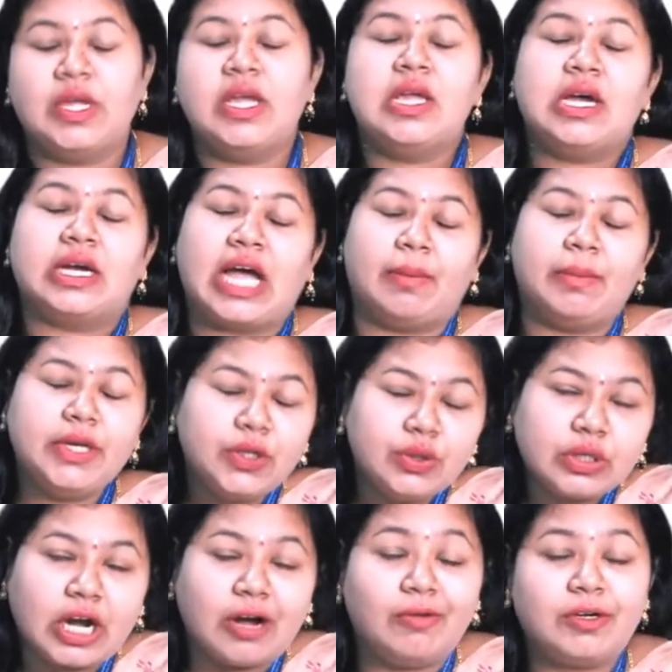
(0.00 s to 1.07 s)
Coming to
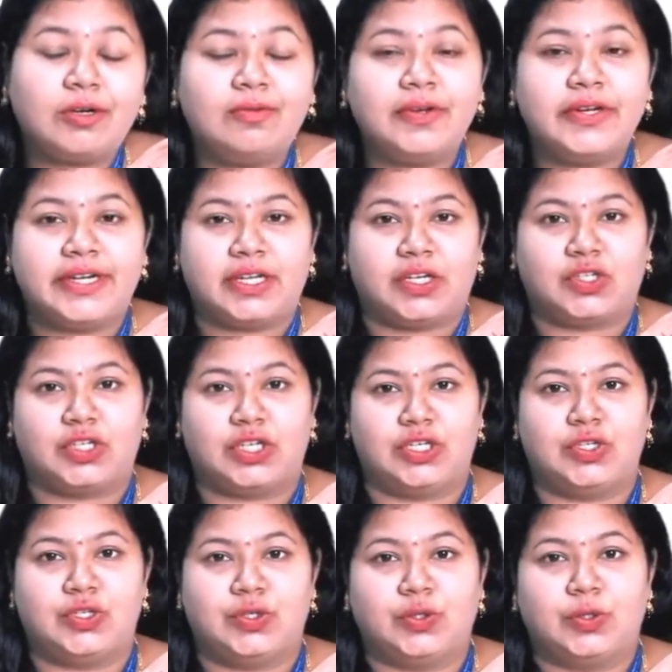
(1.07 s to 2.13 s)
counter flow heat
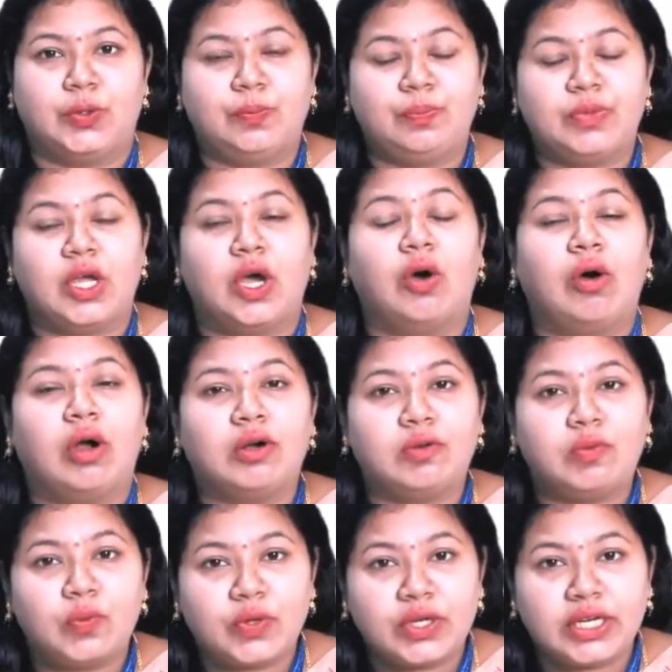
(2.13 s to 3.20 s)
exchanger, hot
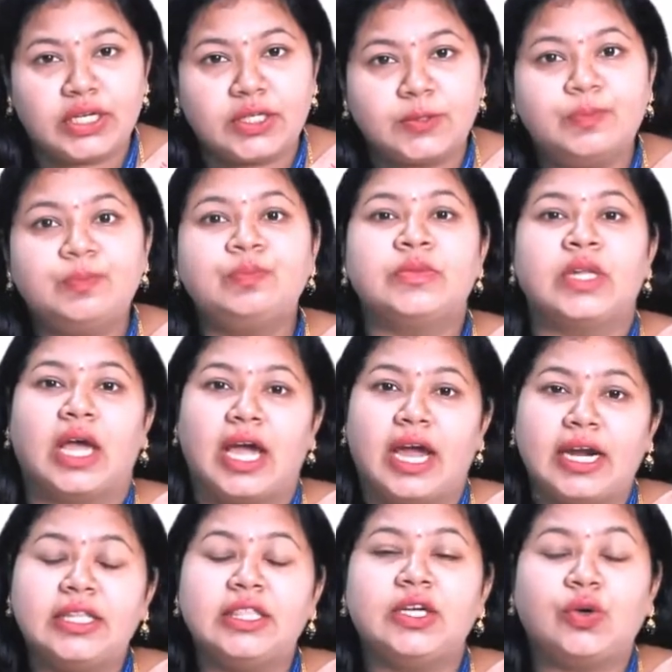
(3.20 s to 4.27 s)
fluid and
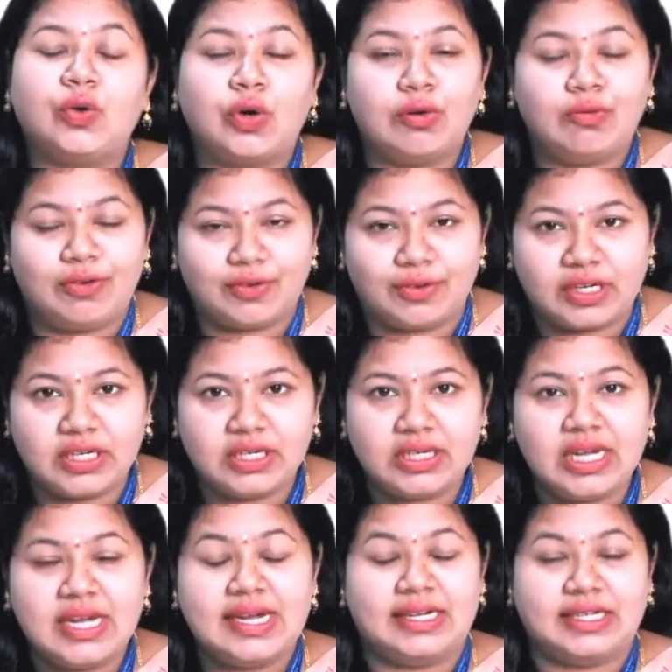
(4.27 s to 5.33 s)
the cold fluid
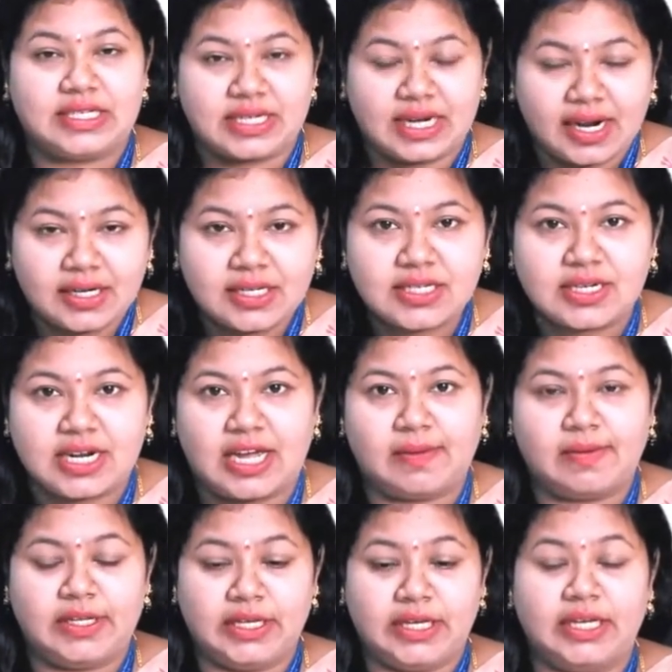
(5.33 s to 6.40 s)
starts
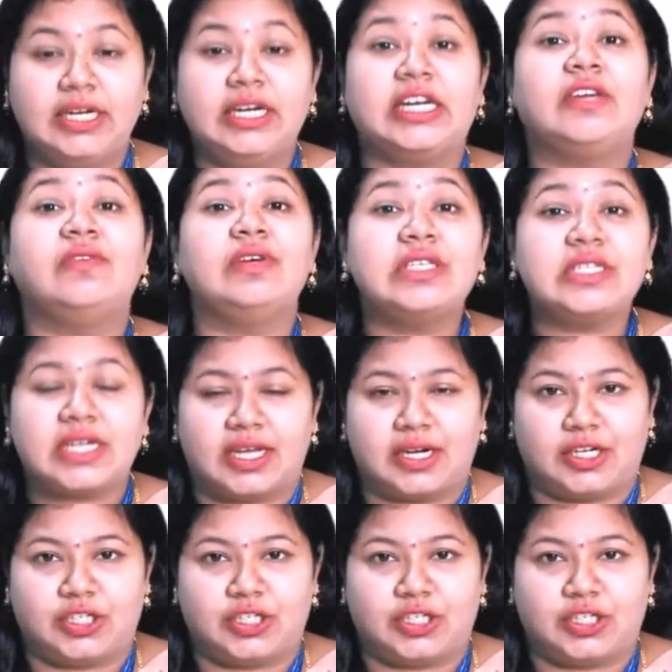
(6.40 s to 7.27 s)
traveling in reverse direction.